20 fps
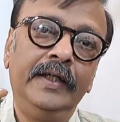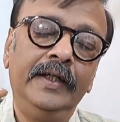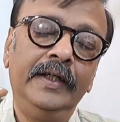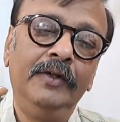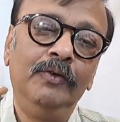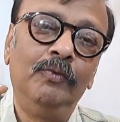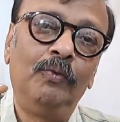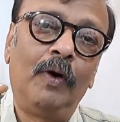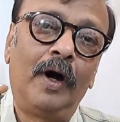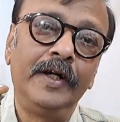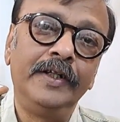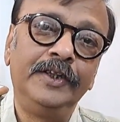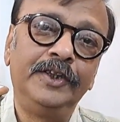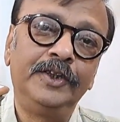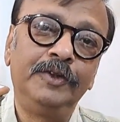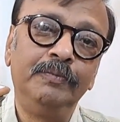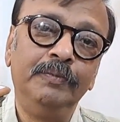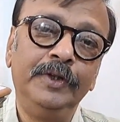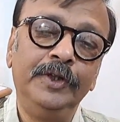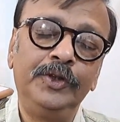he
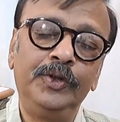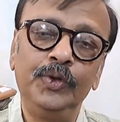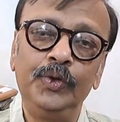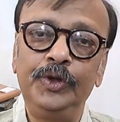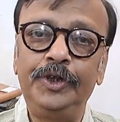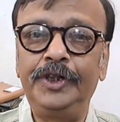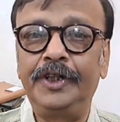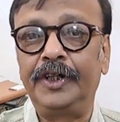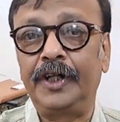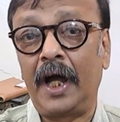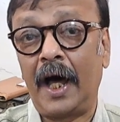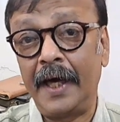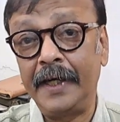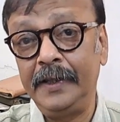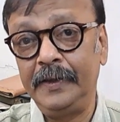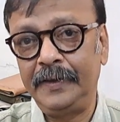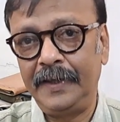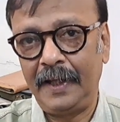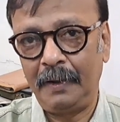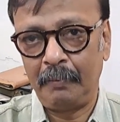wants me to
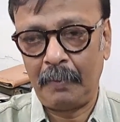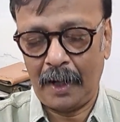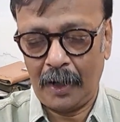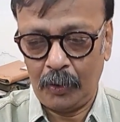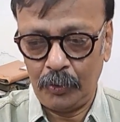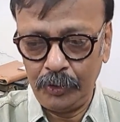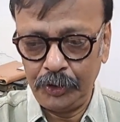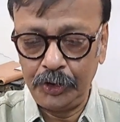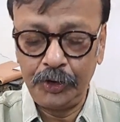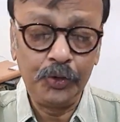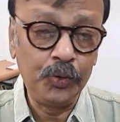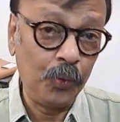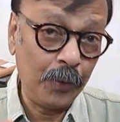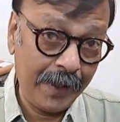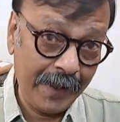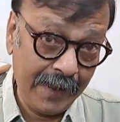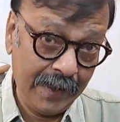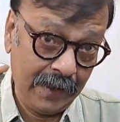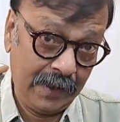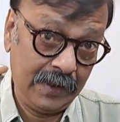try them out,
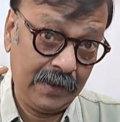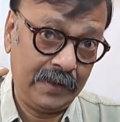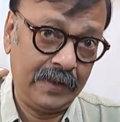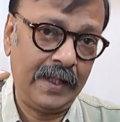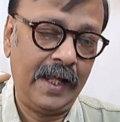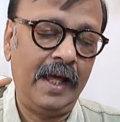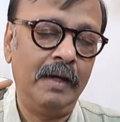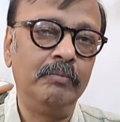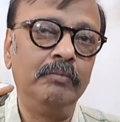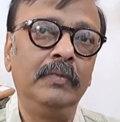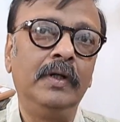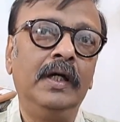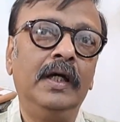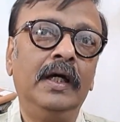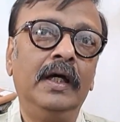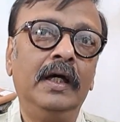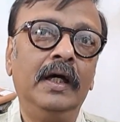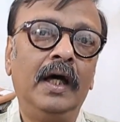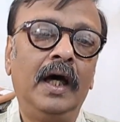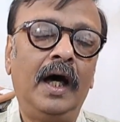to ink them,
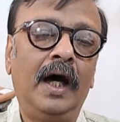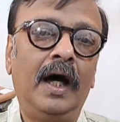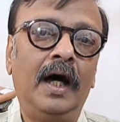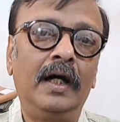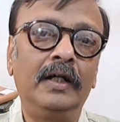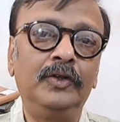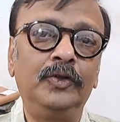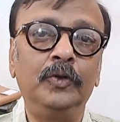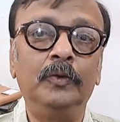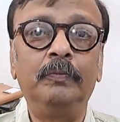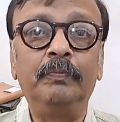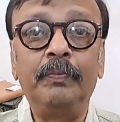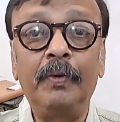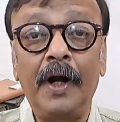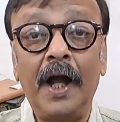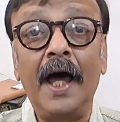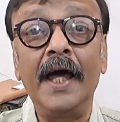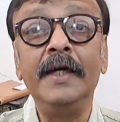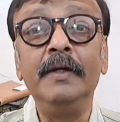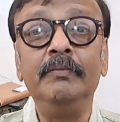uh, to
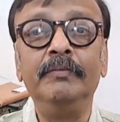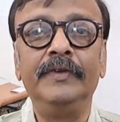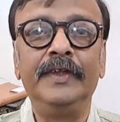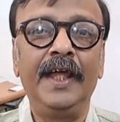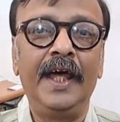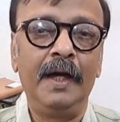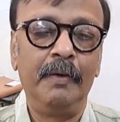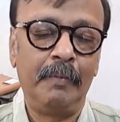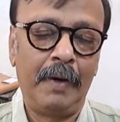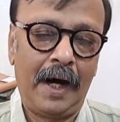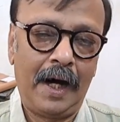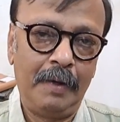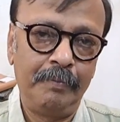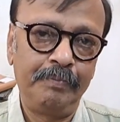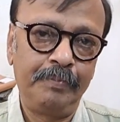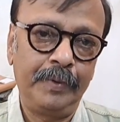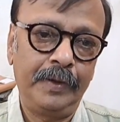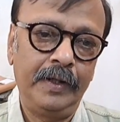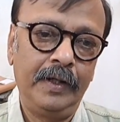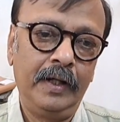prime them
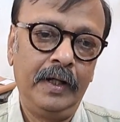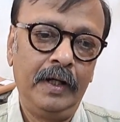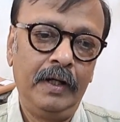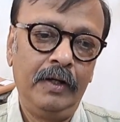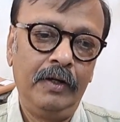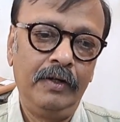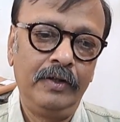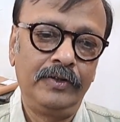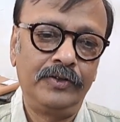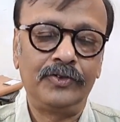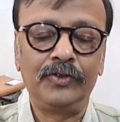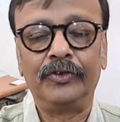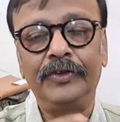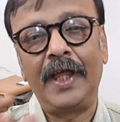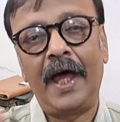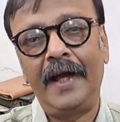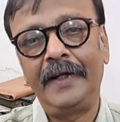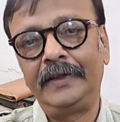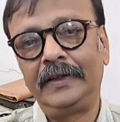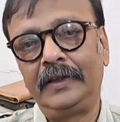up
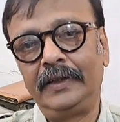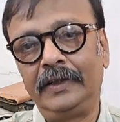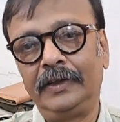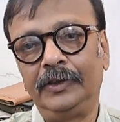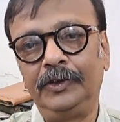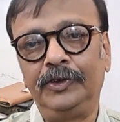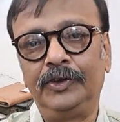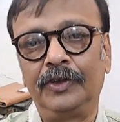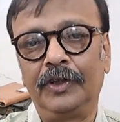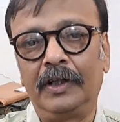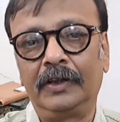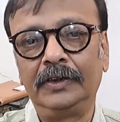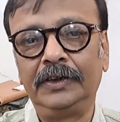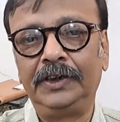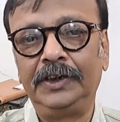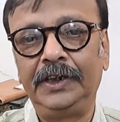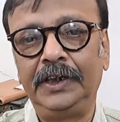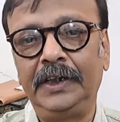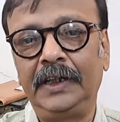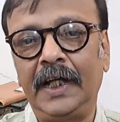so that you
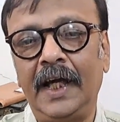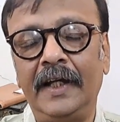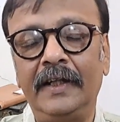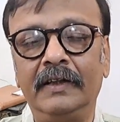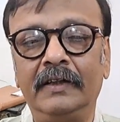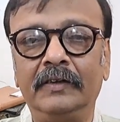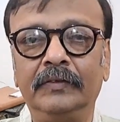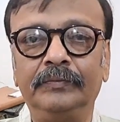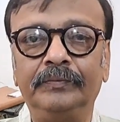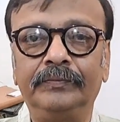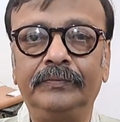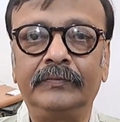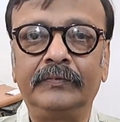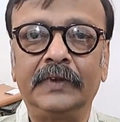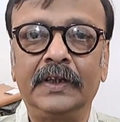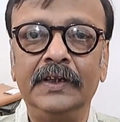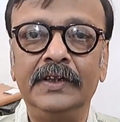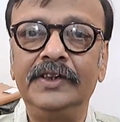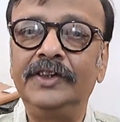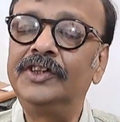know she can
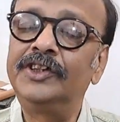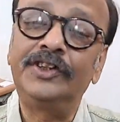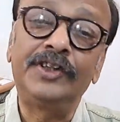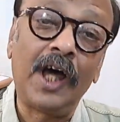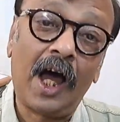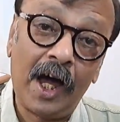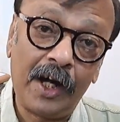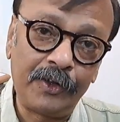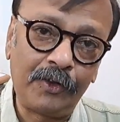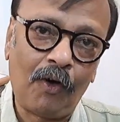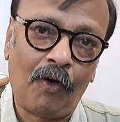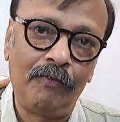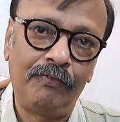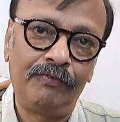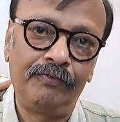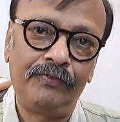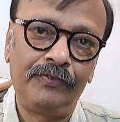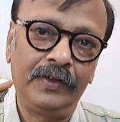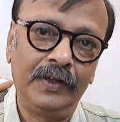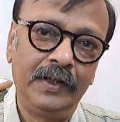start
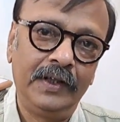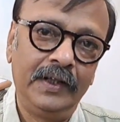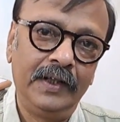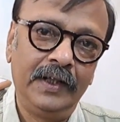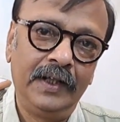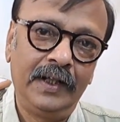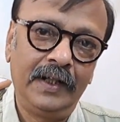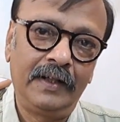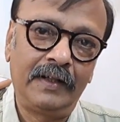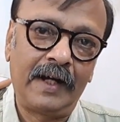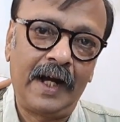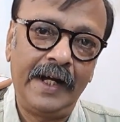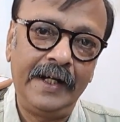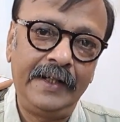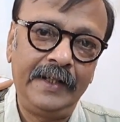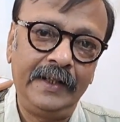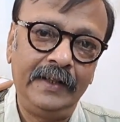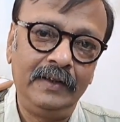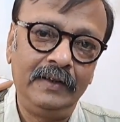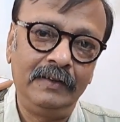off
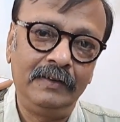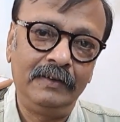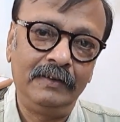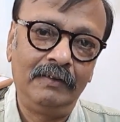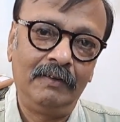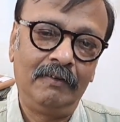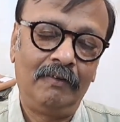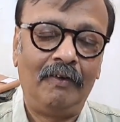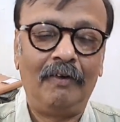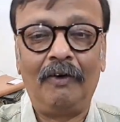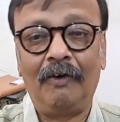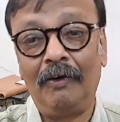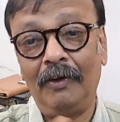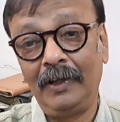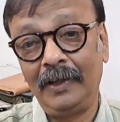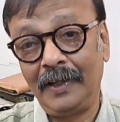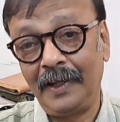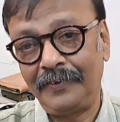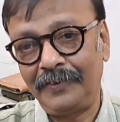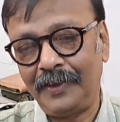writing
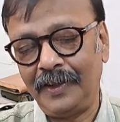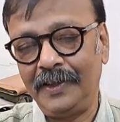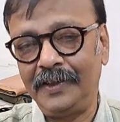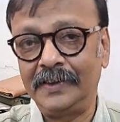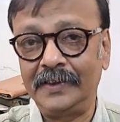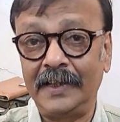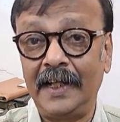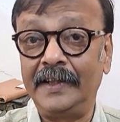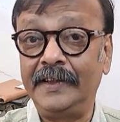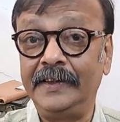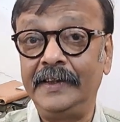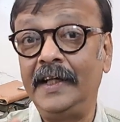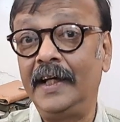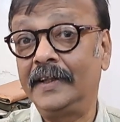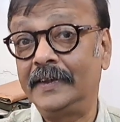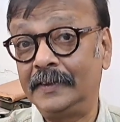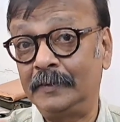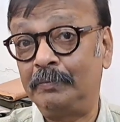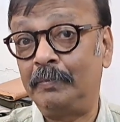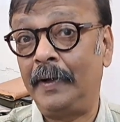all the things that
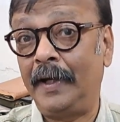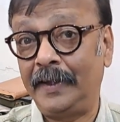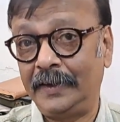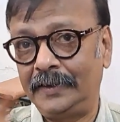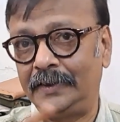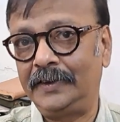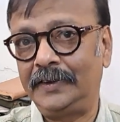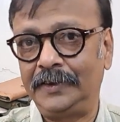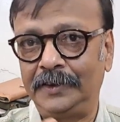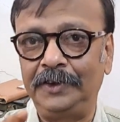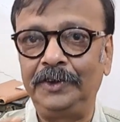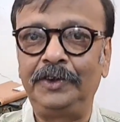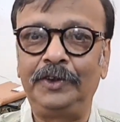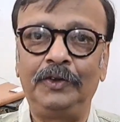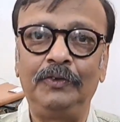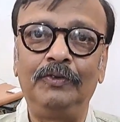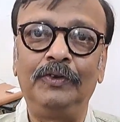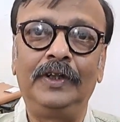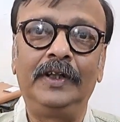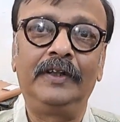he expects
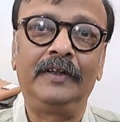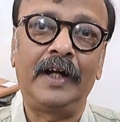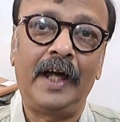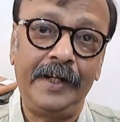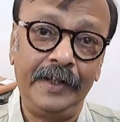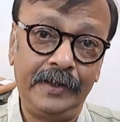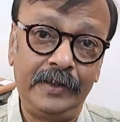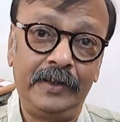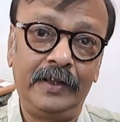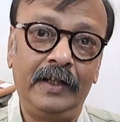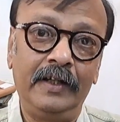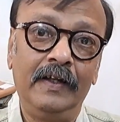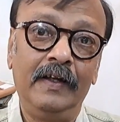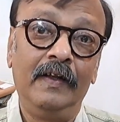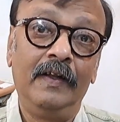she will write